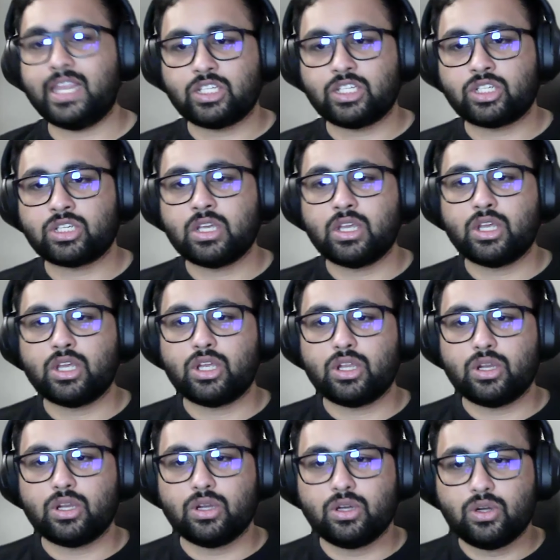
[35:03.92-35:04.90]
but there is
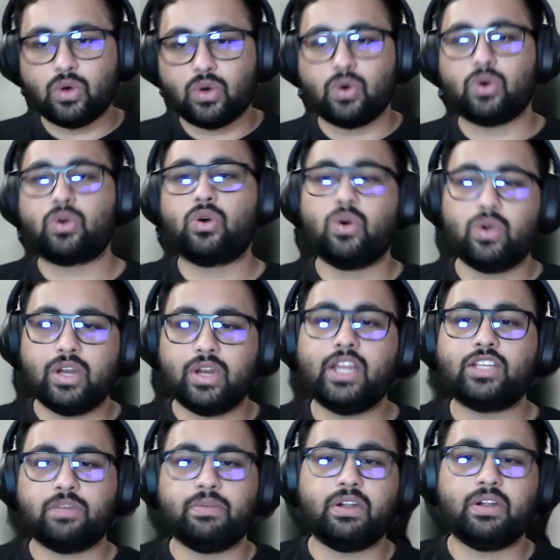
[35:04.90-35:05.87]
no
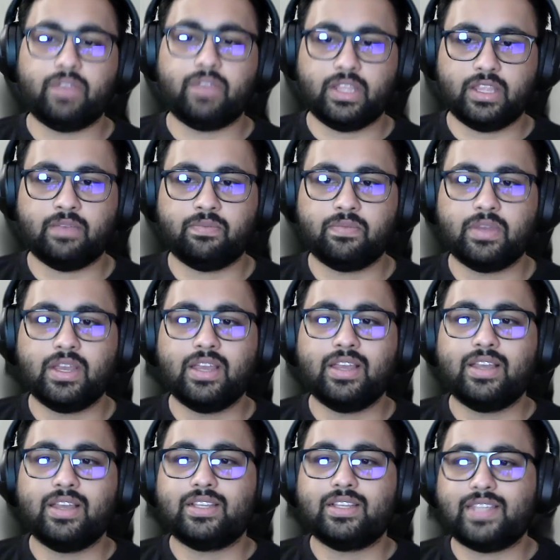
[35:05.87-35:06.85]
correlation between them.
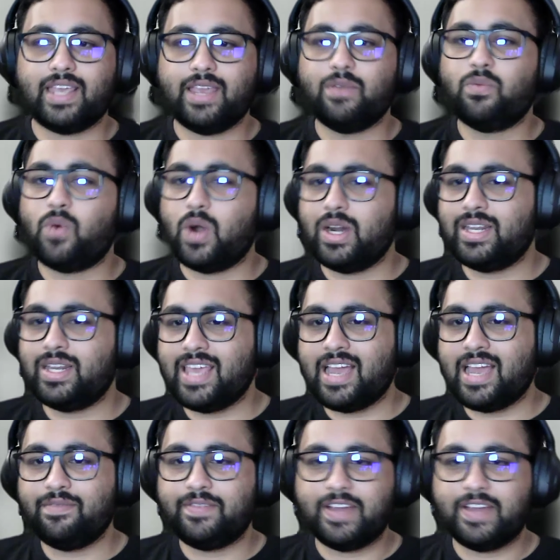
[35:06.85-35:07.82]
Saying what
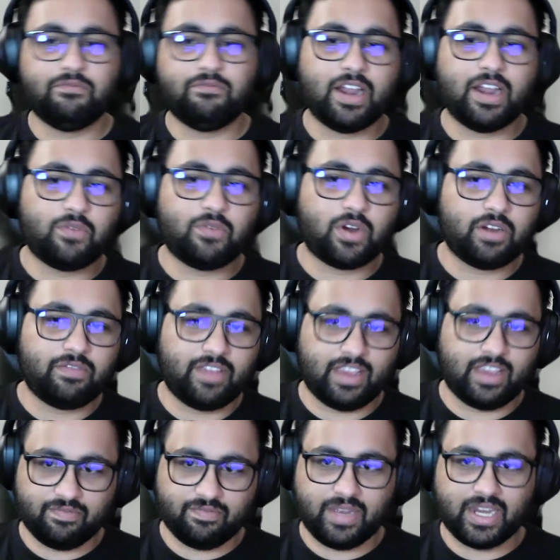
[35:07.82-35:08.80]
they have done and what
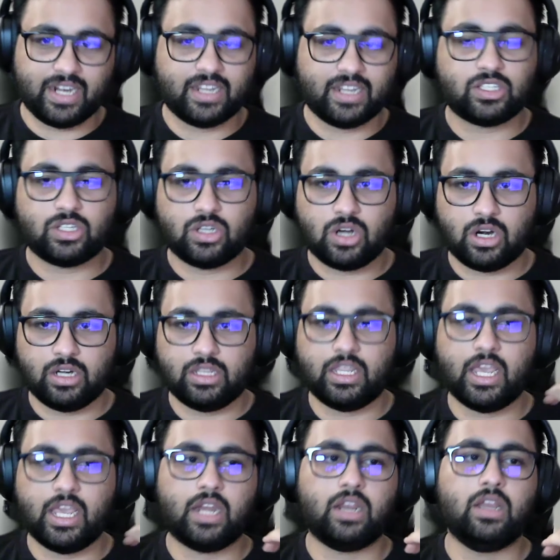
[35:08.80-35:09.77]
we have made is
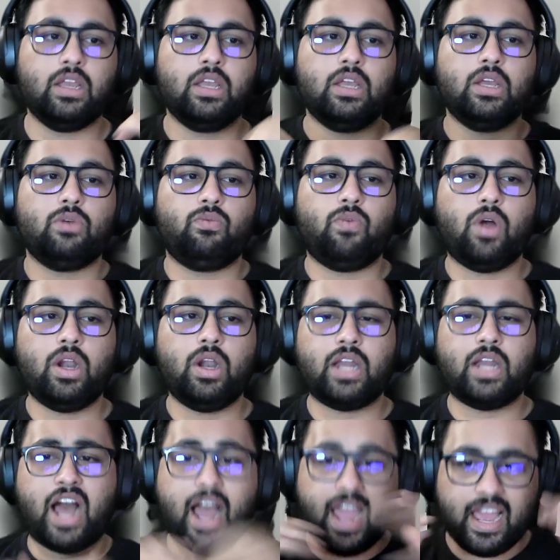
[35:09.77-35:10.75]
not there.
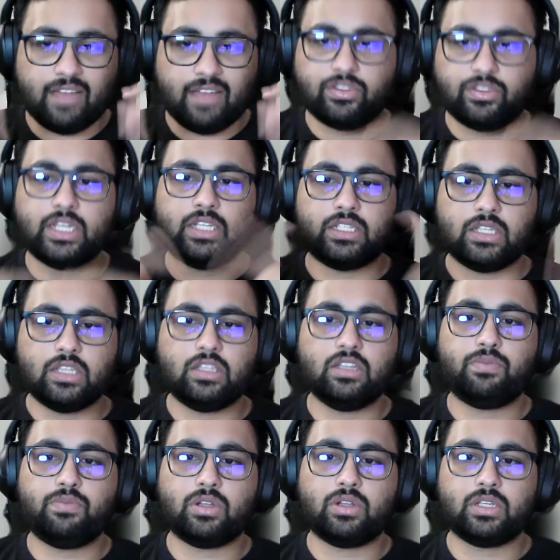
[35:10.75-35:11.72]
What I have changed
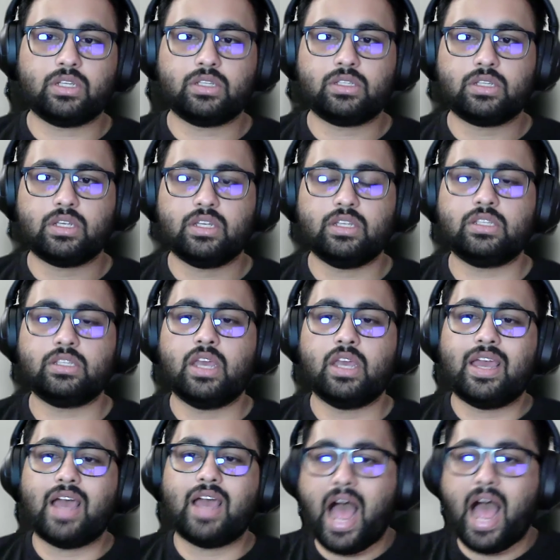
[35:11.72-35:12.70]
in this process
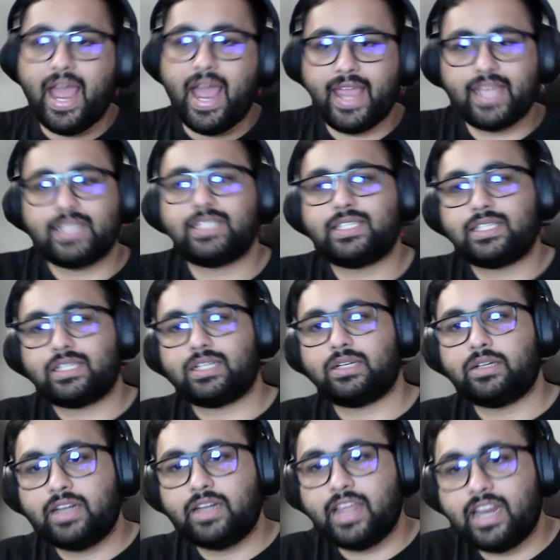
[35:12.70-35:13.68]
is